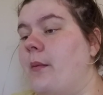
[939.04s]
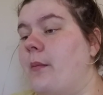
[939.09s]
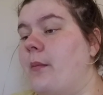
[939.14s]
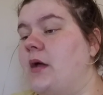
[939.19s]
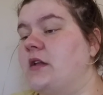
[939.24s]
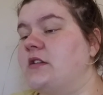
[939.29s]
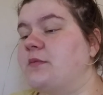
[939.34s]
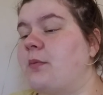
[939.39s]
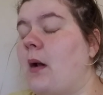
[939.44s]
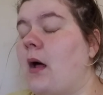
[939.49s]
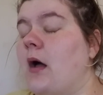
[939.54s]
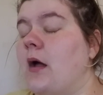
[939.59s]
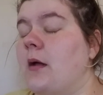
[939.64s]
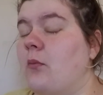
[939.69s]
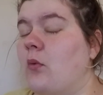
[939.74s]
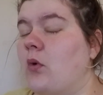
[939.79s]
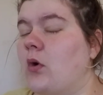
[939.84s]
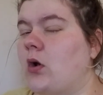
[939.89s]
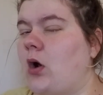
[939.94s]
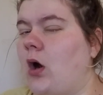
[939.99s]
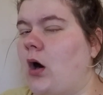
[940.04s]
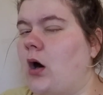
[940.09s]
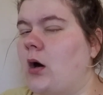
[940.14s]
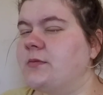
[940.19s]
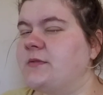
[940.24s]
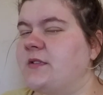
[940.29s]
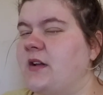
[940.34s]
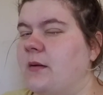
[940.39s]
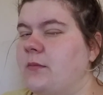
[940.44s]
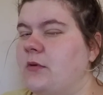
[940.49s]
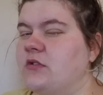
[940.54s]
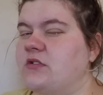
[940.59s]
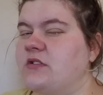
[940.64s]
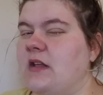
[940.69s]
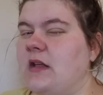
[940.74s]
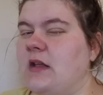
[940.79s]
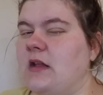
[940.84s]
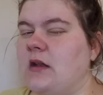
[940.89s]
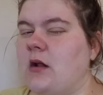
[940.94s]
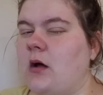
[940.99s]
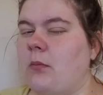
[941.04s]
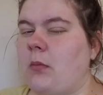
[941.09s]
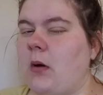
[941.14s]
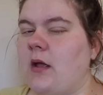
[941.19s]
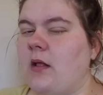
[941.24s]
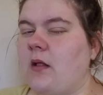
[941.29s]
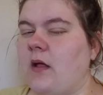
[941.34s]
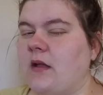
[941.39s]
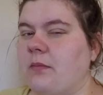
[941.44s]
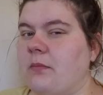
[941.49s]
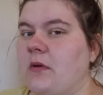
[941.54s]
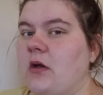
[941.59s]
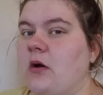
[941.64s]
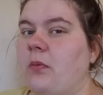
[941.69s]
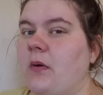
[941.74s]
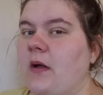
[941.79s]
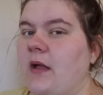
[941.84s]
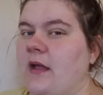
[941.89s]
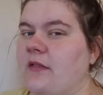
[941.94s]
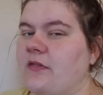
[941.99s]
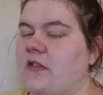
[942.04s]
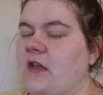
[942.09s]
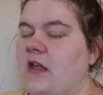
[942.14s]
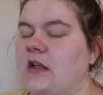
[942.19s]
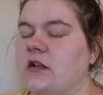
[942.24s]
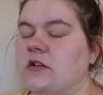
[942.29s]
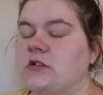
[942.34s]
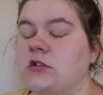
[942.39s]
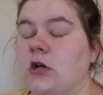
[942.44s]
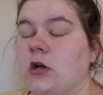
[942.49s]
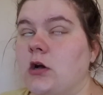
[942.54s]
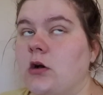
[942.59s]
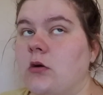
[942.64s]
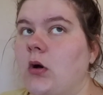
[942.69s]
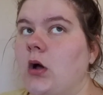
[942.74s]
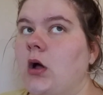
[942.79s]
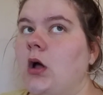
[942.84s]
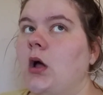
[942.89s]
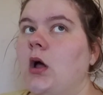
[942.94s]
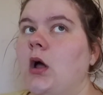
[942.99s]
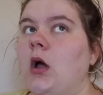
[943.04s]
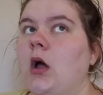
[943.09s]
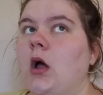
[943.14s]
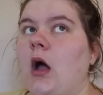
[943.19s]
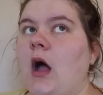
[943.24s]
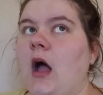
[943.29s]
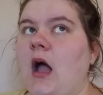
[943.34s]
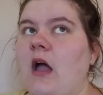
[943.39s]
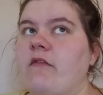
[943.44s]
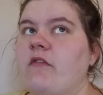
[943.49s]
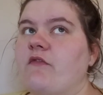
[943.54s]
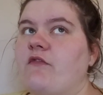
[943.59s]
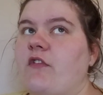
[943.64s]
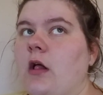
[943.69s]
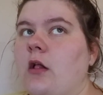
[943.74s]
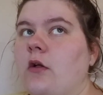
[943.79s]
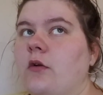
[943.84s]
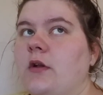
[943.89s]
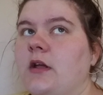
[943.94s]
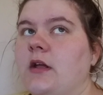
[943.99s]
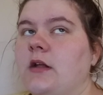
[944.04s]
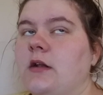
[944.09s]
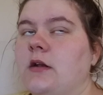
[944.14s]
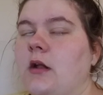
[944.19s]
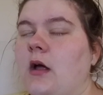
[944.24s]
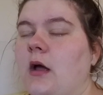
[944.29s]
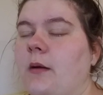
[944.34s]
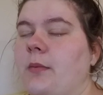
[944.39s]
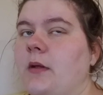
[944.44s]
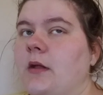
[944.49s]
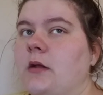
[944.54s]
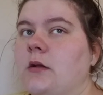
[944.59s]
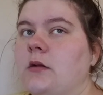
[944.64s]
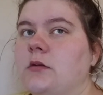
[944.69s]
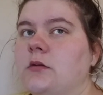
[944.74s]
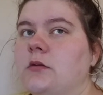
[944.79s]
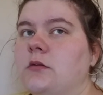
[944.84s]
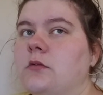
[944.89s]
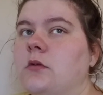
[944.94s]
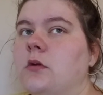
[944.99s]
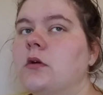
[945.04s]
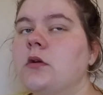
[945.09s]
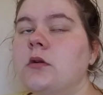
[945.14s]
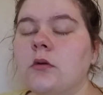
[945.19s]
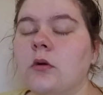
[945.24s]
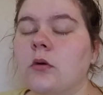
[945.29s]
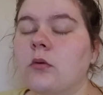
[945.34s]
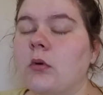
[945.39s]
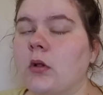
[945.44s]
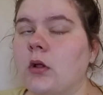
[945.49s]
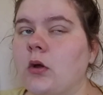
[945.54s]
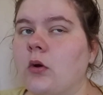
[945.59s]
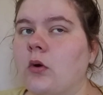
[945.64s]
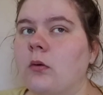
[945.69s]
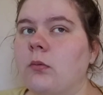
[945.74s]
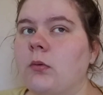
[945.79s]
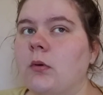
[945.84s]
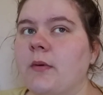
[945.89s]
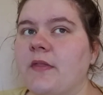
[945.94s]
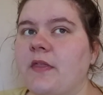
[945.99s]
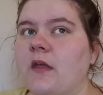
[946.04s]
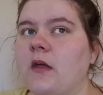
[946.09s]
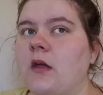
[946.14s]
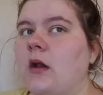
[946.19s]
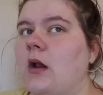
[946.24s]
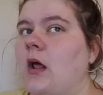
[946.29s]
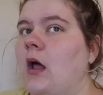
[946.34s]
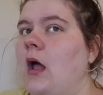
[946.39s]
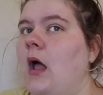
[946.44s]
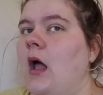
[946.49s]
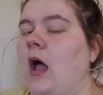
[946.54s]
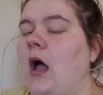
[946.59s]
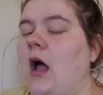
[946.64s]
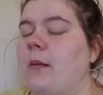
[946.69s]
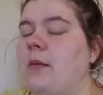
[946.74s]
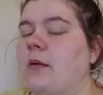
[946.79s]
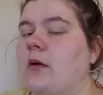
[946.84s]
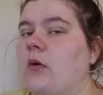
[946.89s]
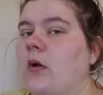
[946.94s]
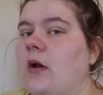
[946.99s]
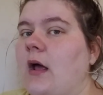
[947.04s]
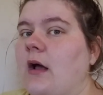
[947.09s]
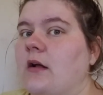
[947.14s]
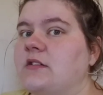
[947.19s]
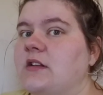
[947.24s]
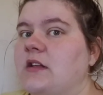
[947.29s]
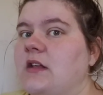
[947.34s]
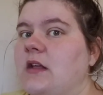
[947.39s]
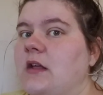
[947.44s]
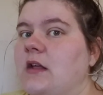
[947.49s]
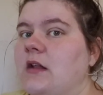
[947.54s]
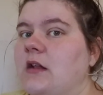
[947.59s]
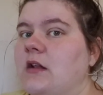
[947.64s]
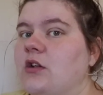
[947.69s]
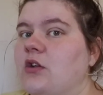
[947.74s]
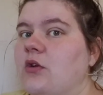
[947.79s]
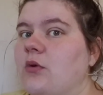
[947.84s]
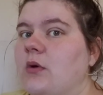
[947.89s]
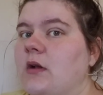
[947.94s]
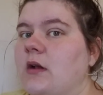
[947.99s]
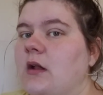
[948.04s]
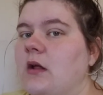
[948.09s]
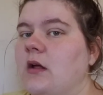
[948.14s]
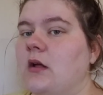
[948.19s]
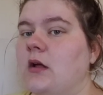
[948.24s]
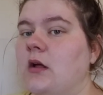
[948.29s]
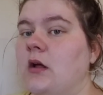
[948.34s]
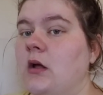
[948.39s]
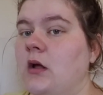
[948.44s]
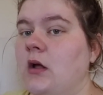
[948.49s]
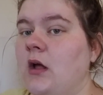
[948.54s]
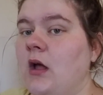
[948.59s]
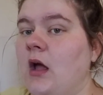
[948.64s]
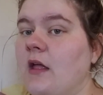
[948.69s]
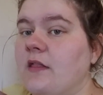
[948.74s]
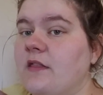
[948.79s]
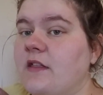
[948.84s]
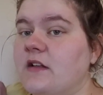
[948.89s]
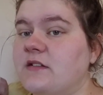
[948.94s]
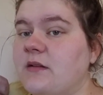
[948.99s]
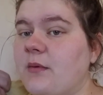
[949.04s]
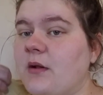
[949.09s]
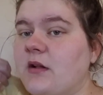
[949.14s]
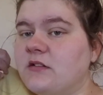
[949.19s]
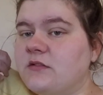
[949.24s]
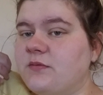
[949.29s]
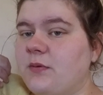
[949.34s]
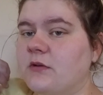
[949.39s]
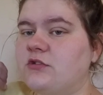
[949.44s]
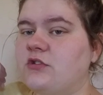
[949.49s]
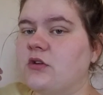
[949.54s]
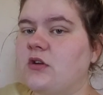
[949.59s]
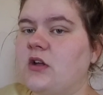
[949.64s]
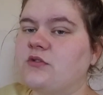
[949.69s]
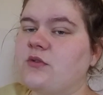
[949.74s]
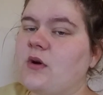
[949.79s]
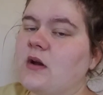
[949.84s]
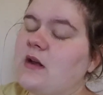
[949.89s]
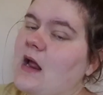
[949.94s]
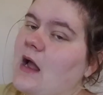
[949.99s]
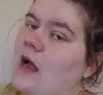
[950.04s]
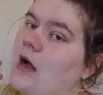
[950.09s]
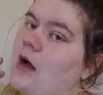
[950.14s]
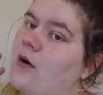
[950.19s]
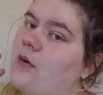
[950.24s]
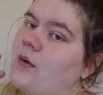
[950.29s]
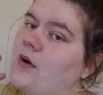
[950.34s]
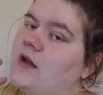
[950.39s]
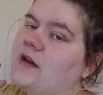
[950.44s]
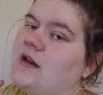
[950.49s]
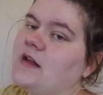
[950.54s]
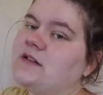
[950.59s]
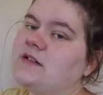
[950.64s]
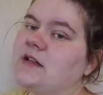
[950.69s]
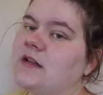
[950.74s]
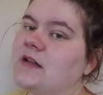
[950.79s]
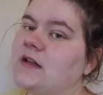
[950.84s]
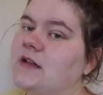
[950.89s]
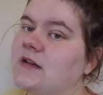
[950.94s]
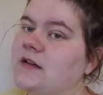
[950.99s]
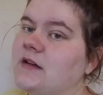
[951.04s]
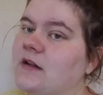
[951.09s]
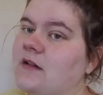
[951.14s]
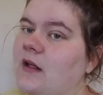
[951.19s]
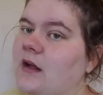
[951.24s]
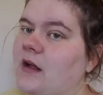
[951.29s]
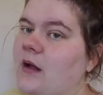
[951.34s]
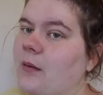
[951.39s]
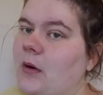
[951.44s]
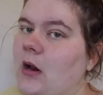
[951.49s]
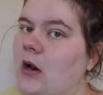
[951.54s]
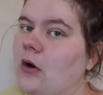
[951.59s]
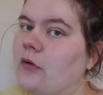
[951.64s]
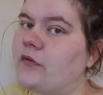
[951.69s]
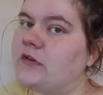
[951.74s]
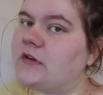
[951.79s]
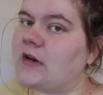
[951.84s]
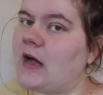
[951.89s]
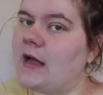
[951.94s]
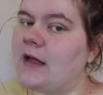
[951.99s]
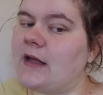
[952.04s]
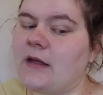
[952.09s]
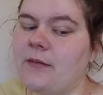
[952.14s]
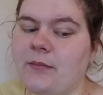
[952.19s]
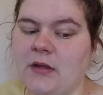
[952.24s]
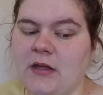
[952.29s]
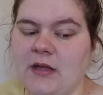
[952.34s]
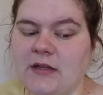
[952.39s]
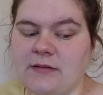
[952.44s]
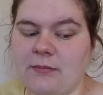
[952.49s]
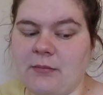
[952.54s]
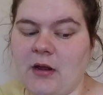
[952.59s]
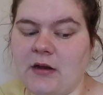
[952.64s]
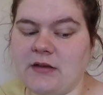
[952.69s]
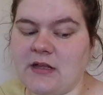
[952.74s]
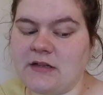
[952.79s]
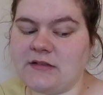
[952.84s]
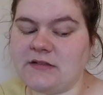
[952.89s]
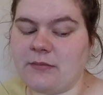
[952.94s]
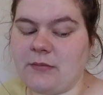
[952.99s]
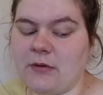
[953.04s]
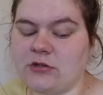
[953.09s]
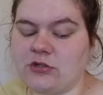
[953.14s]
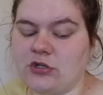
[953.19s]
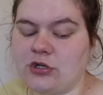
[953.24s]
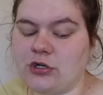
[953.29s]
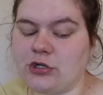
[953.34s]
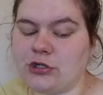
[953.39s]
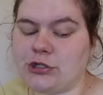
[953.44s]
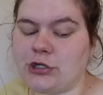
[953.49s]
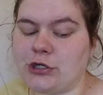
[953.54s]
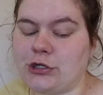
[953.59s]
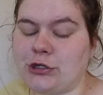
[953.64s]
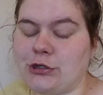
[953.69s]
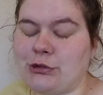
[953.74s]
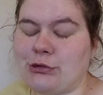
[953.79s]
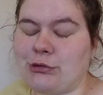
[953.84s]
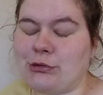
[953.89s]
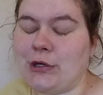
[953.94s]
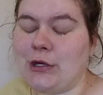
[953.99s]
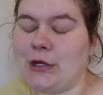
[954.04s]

it's probably more carbs than I'm used to eating on my like meal plan thing. So I haven't followed it. I've been doing really horrible with it. I've been going out to eat and doing things I'm not supposed to, because right now it doesn't, like, I'm not on the diet because I'm not testing my sugar, so